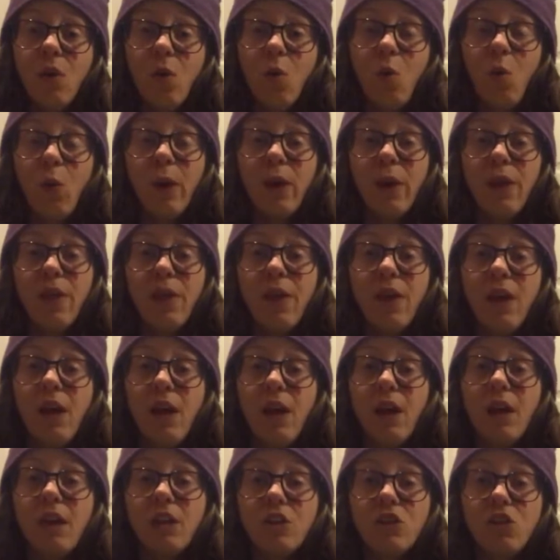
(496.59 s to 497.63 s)
with
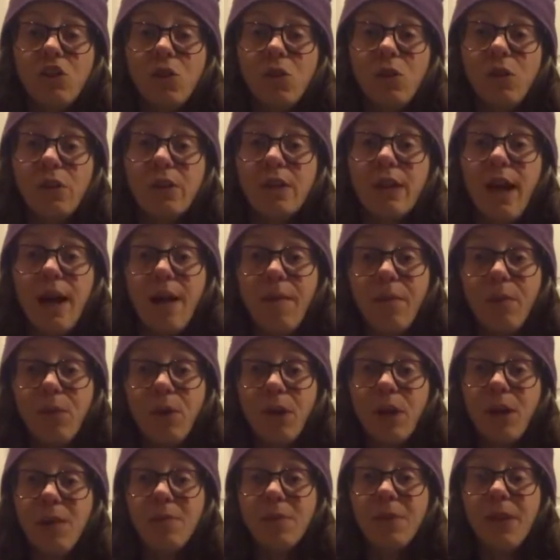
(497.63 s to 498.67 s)
a shoulder tap or
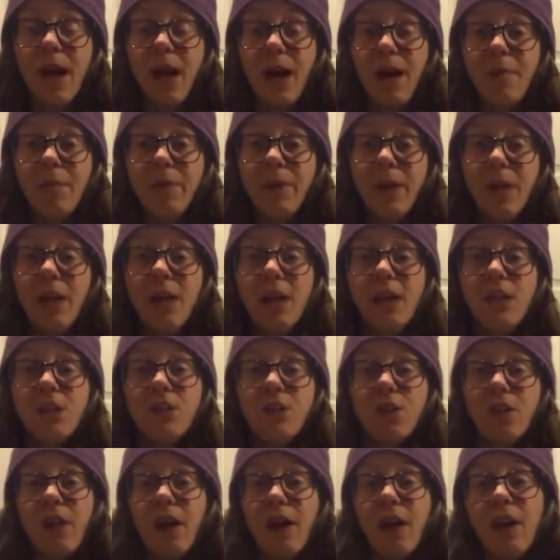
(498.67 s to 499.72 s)
hip tap so
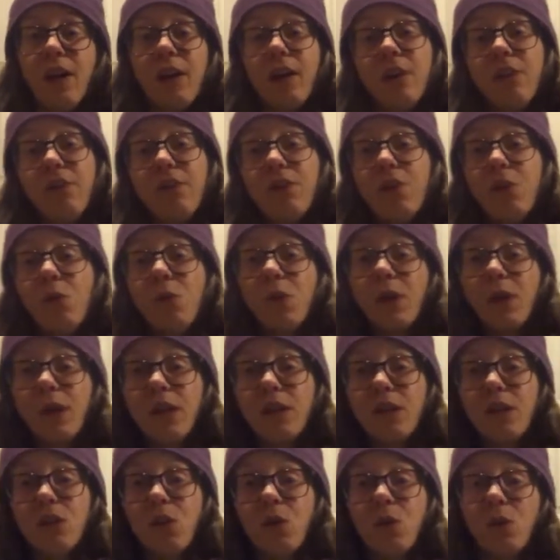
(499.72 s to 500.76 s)
that if you're working
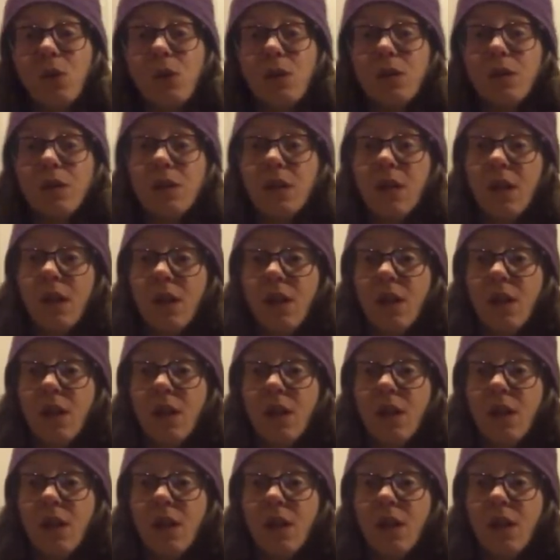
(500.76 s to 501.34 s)
towards